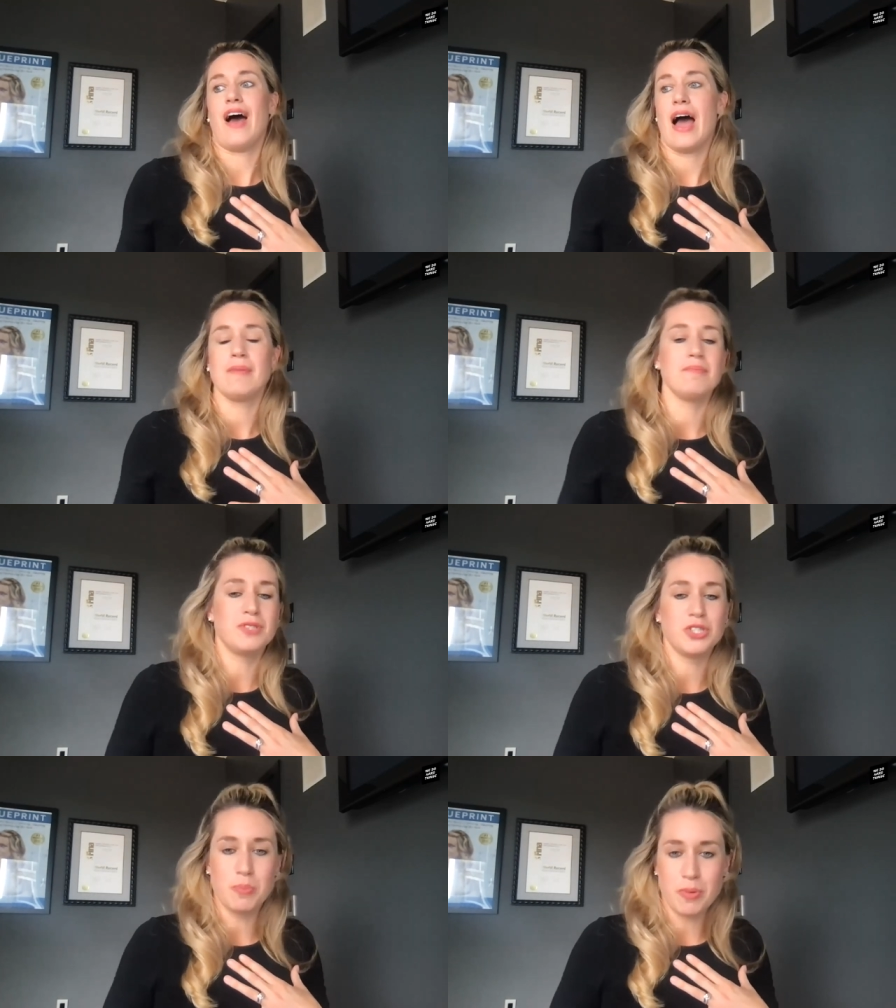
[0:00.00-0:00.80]

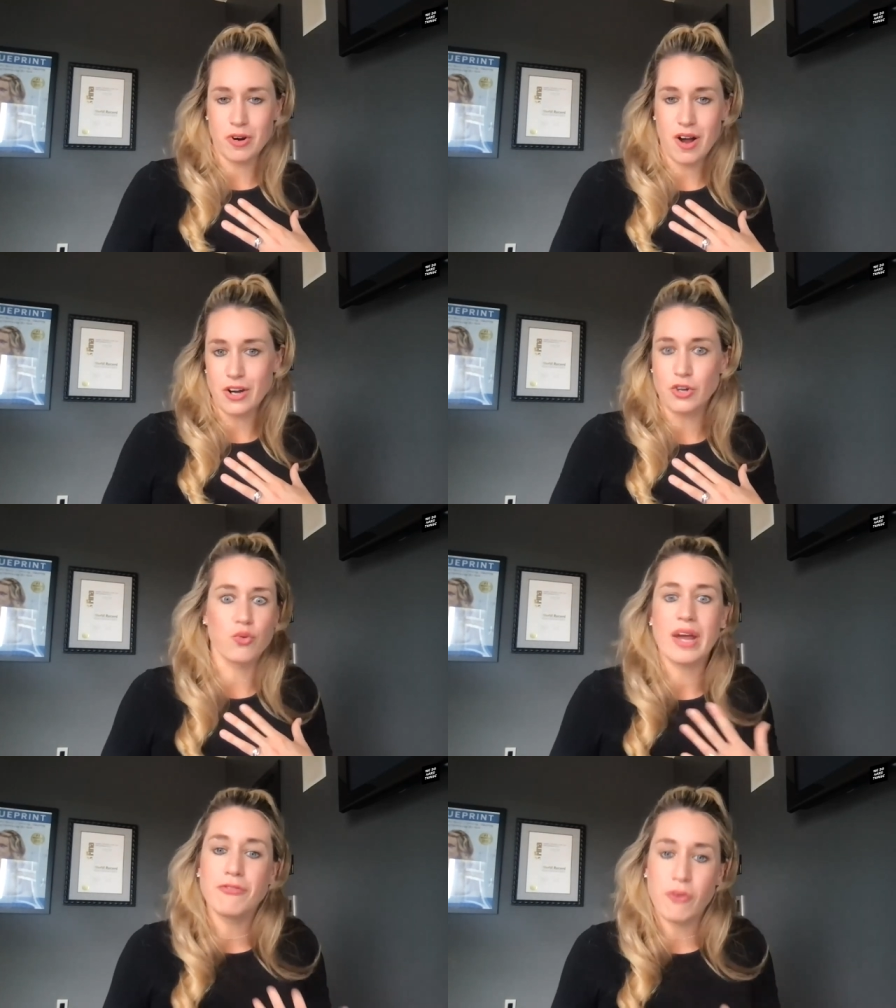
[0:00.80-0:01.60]
I'm super
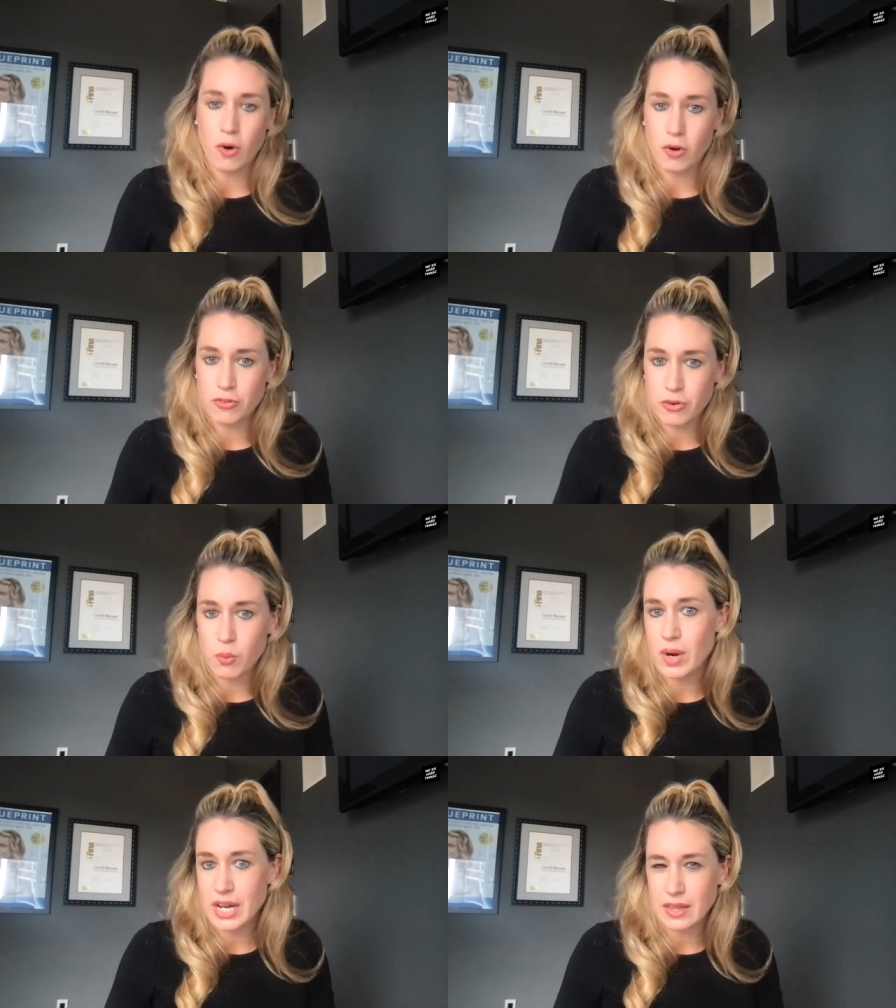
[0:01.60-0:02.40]
ungrateful
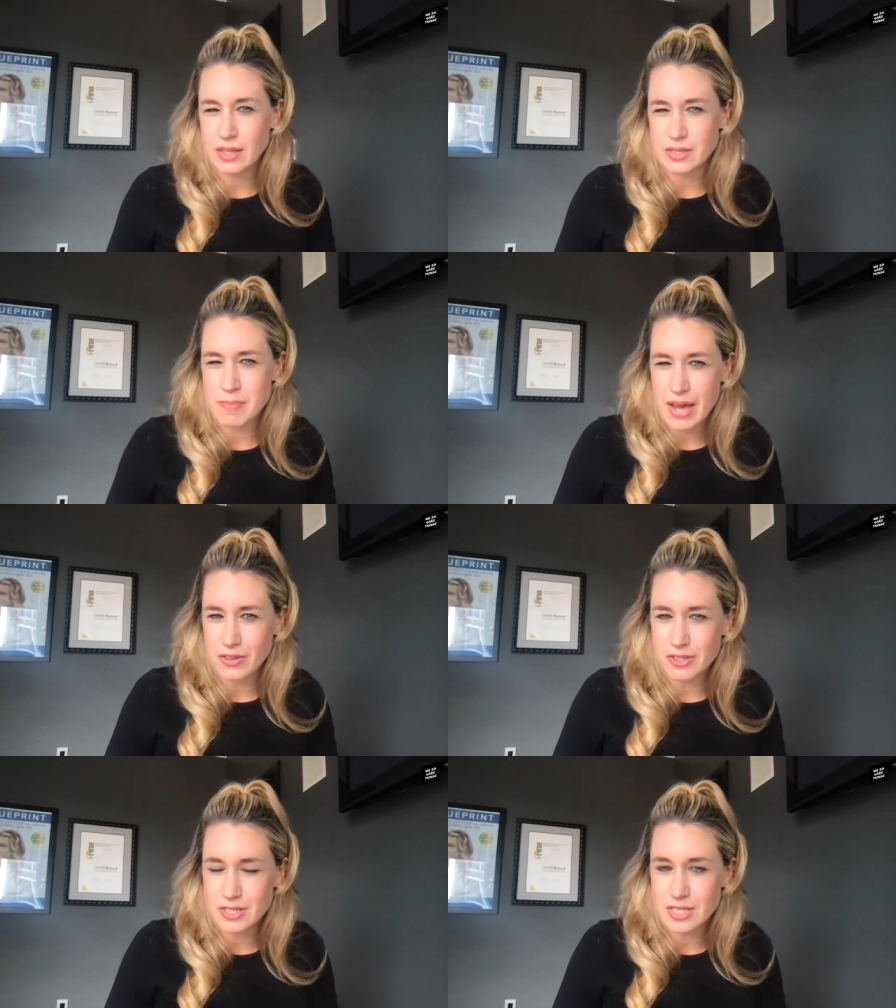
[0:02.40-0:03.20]
for winning these
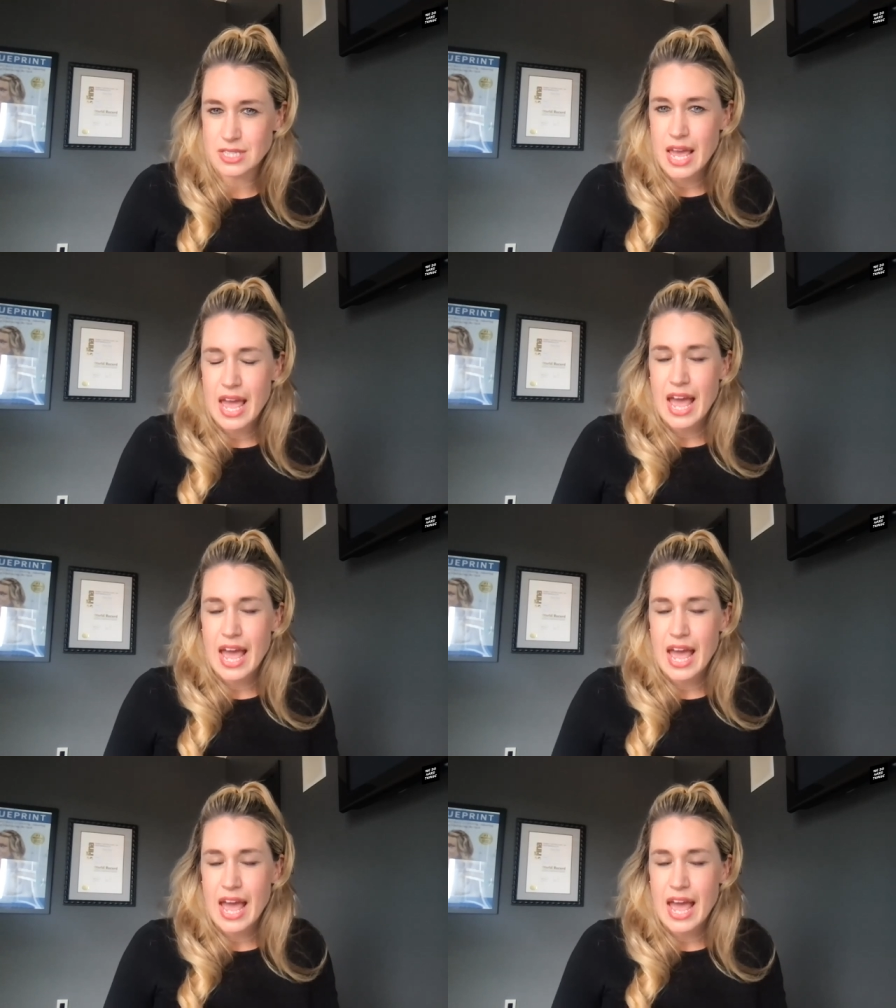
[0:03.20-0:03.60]
medals.